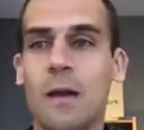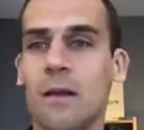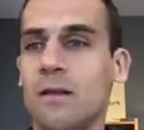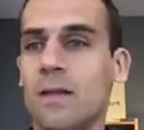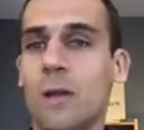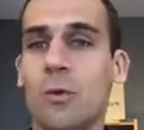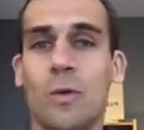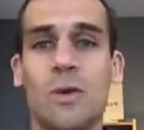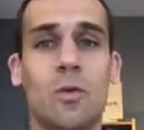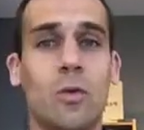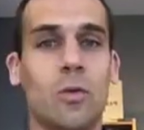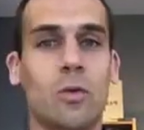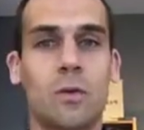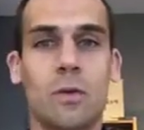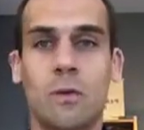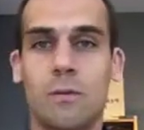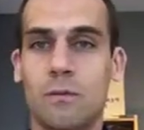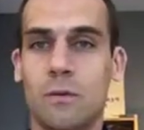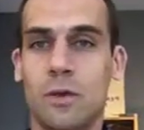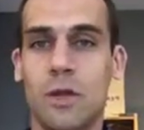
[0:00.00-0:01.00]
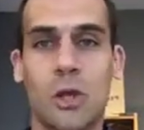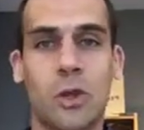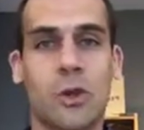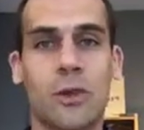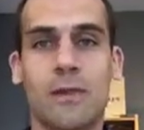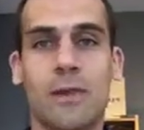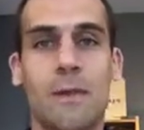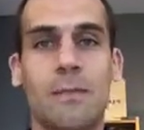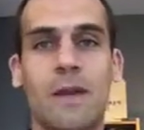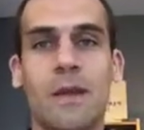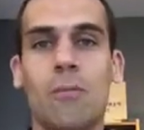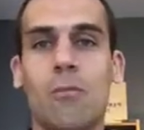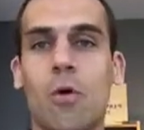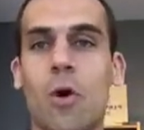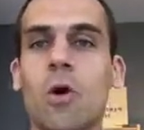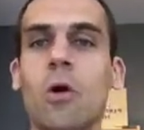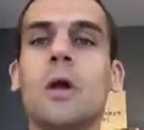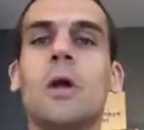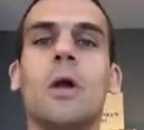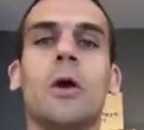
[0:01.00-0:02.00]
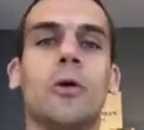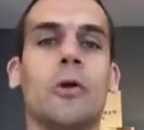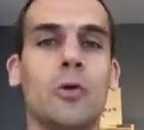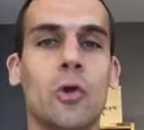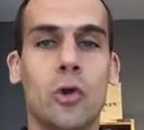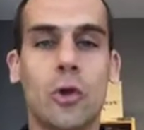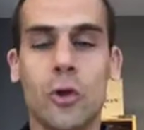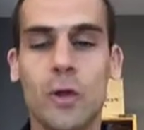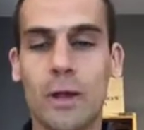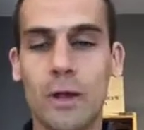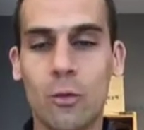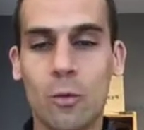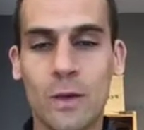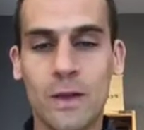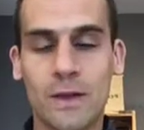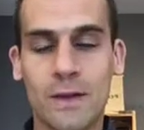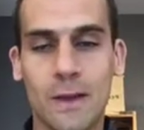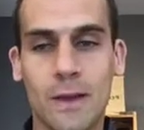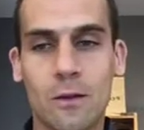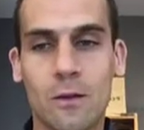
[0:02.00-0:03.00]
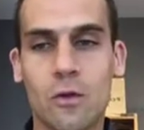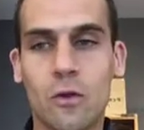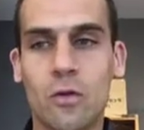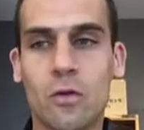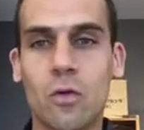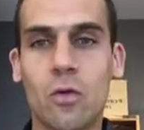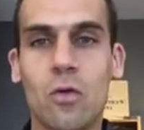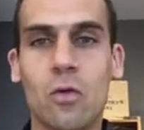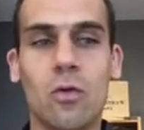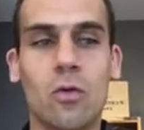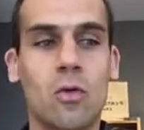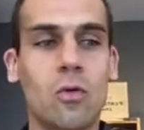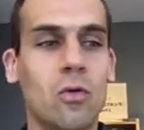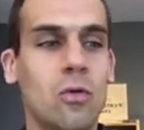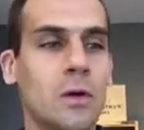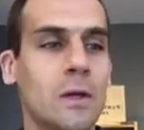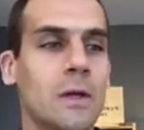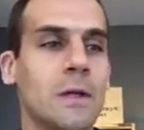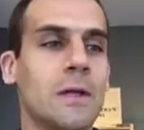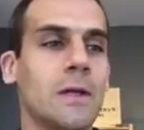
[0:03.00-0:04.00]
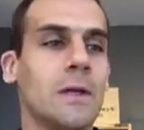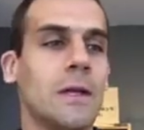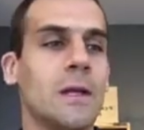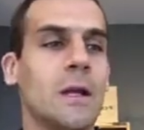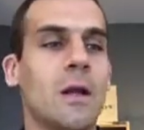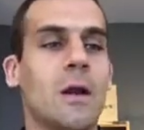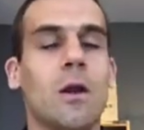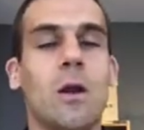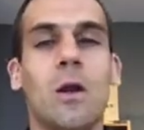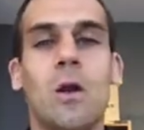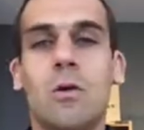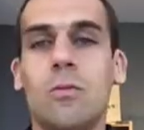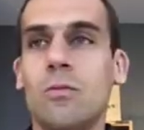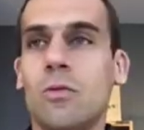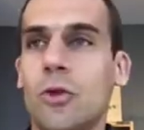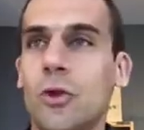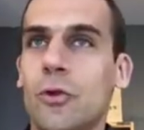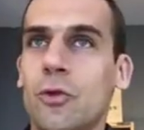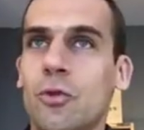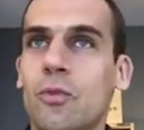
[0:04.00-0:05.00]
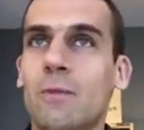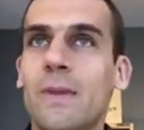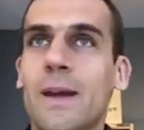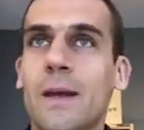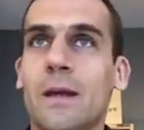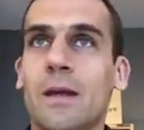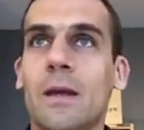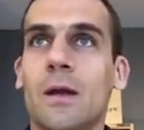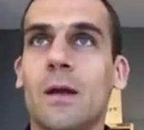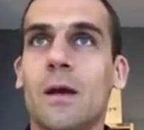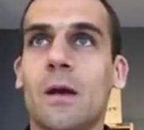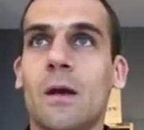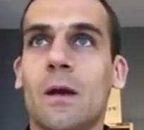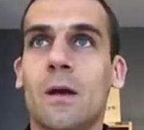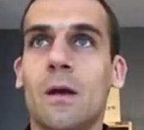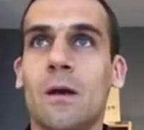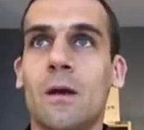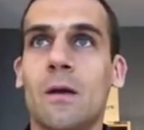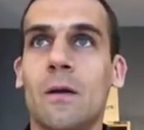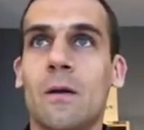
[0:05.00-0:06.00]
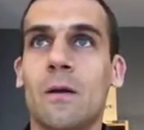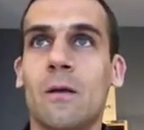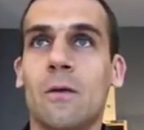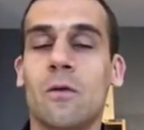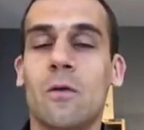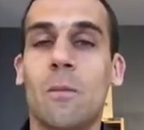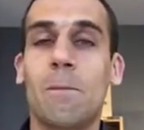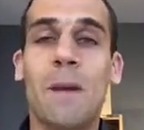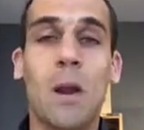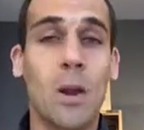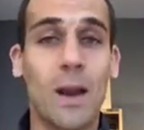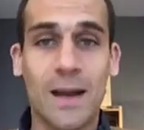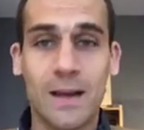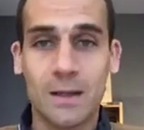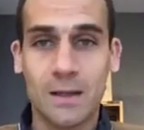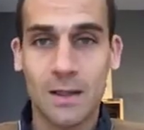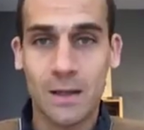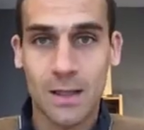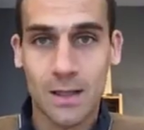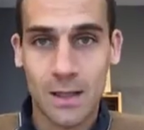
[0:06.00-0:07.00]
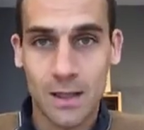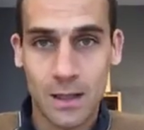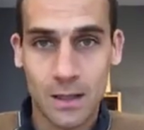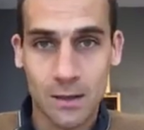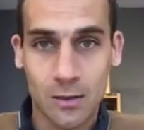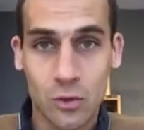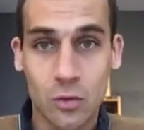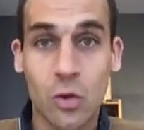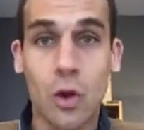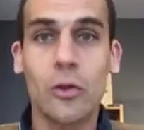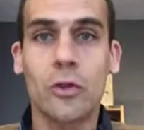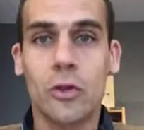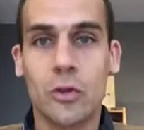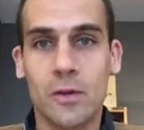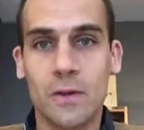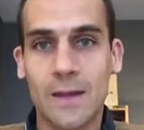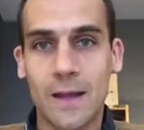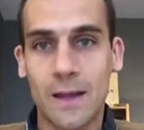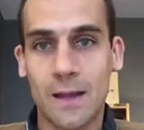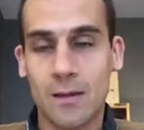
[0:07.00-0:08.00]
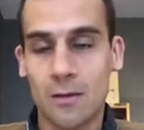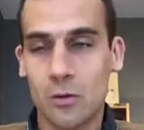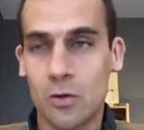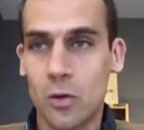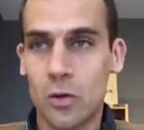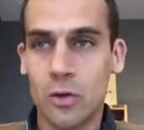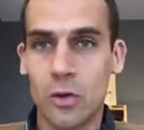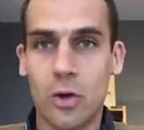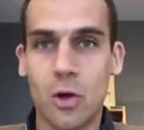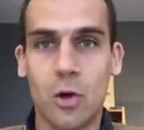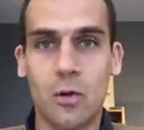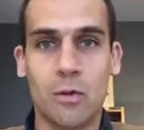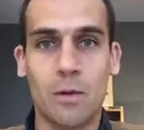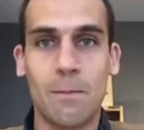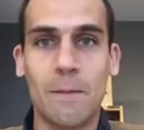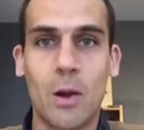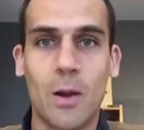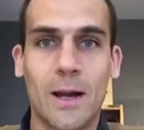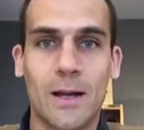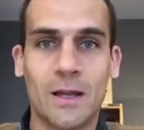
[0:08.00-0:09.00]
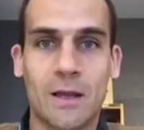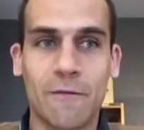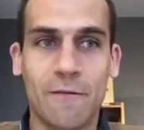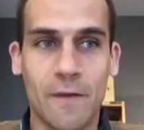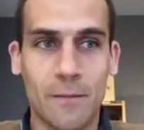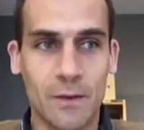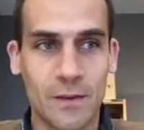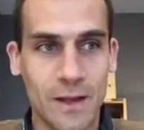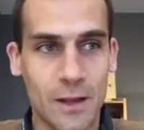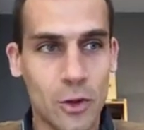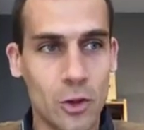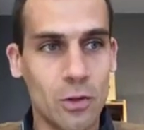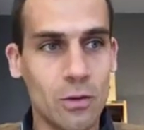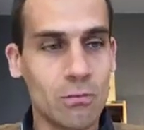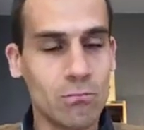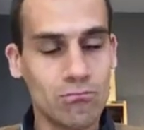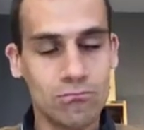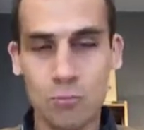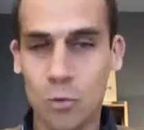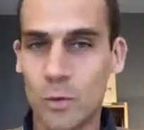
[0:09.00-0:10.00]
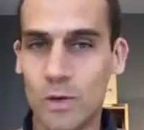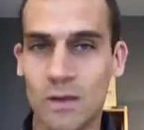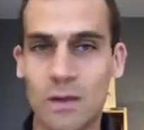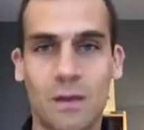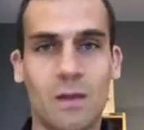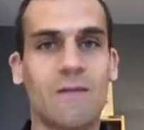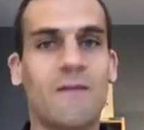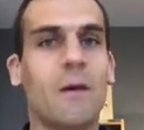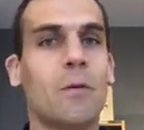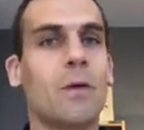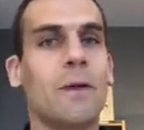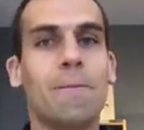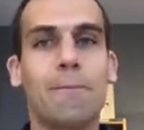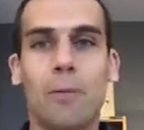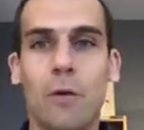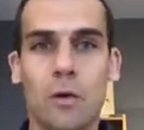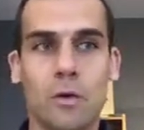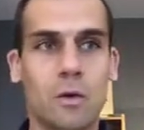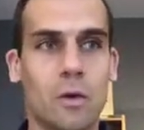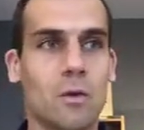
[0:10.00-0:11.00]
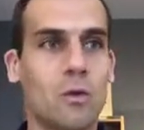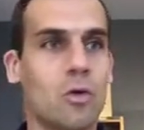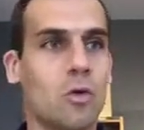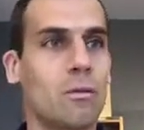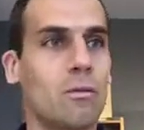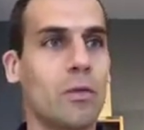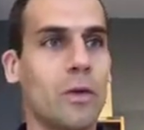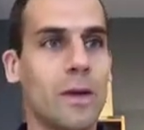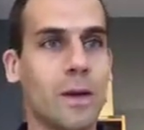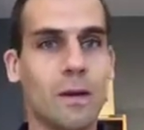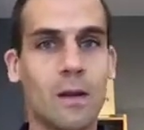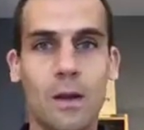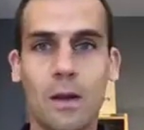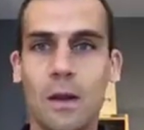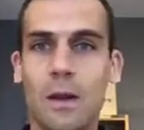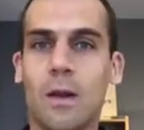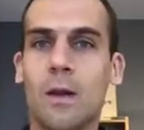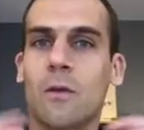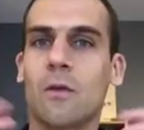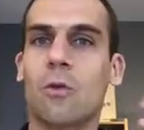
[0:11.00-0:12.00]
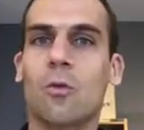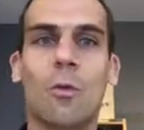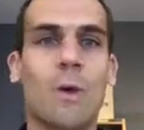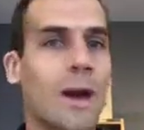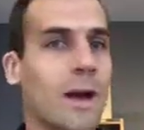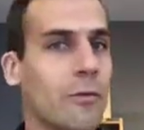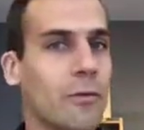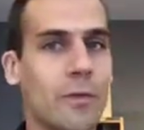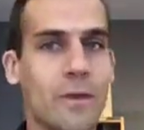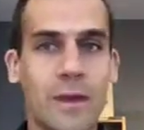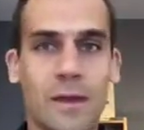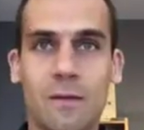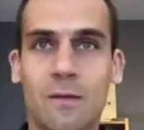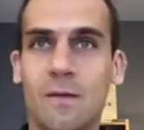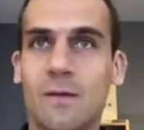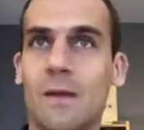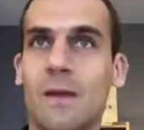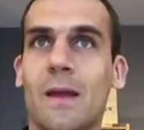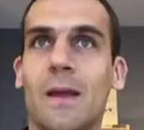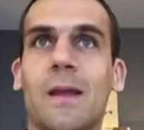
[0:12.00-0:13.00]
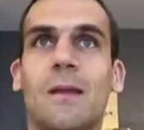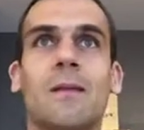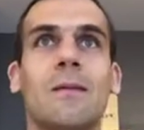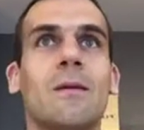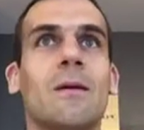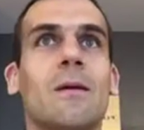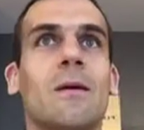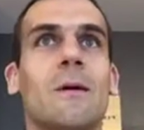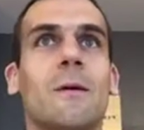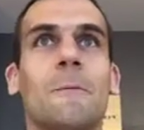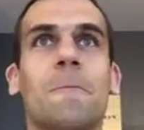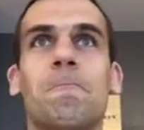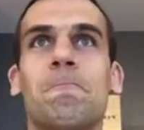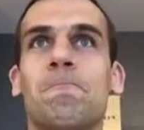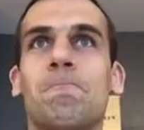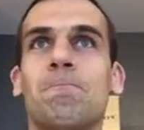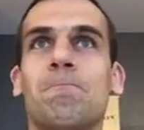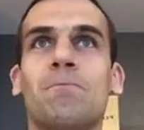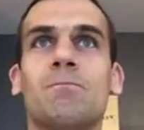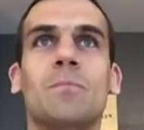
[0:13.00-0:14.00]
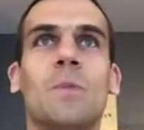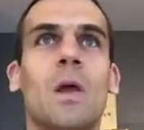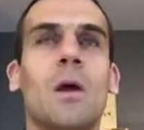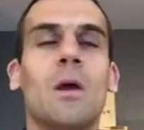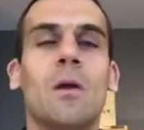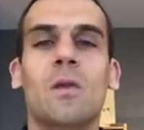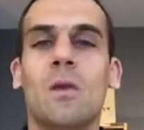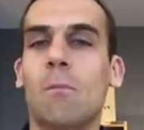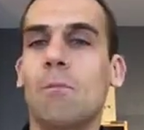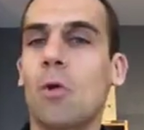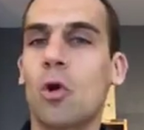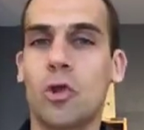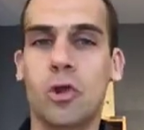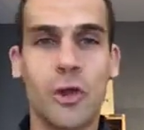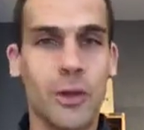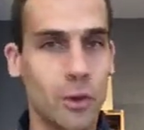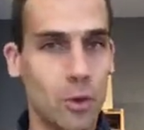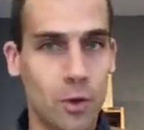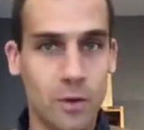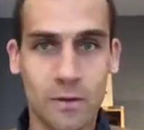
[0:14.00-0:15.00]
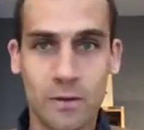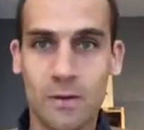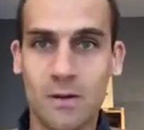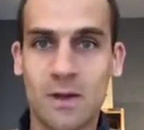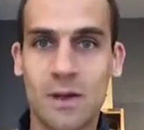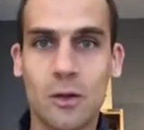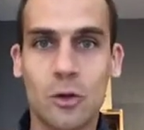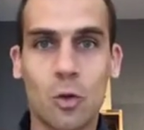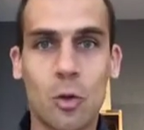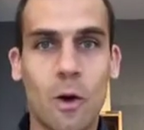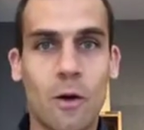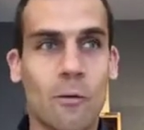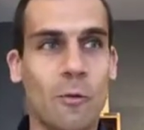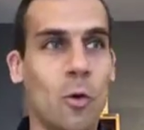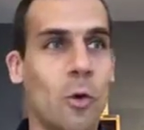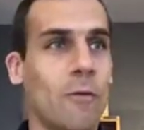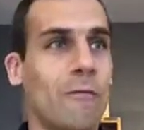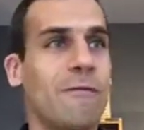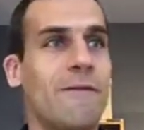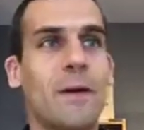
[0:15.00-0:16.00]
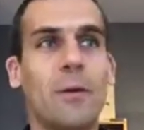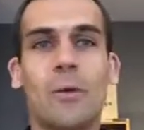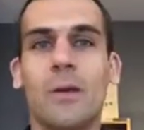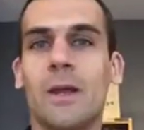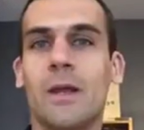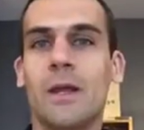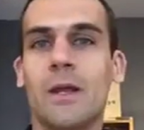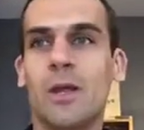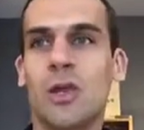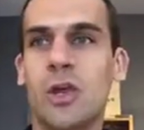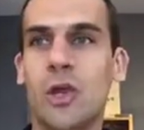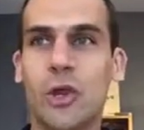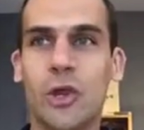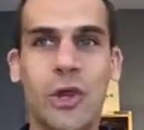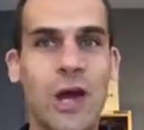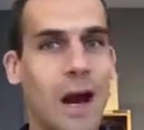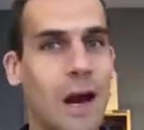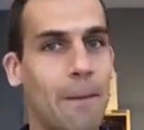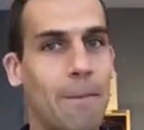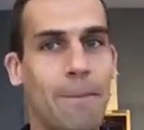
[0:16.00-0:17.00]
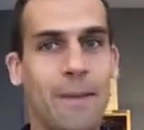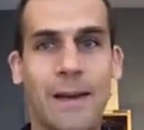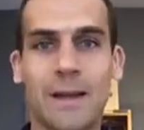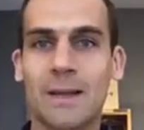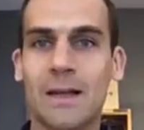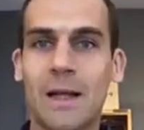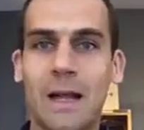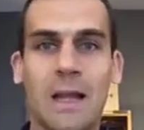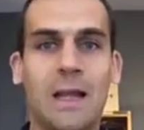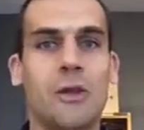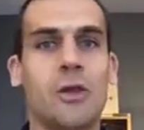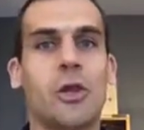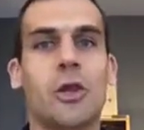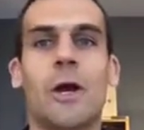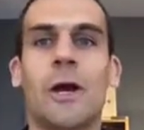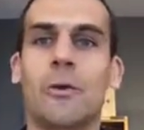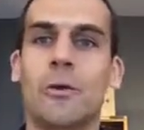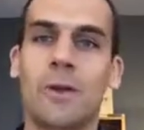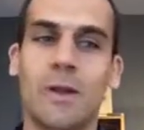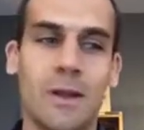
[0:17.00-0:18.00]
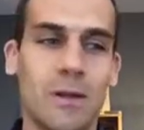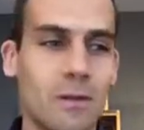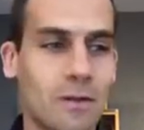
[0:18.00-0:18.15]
Then we don't touch them anymore. Usually, we tend to launch to make the malolactic to undergo the malolactic fermentation. We think it's very important to bring the roundness and some more generosity to our very sharp and clean Chardonnays.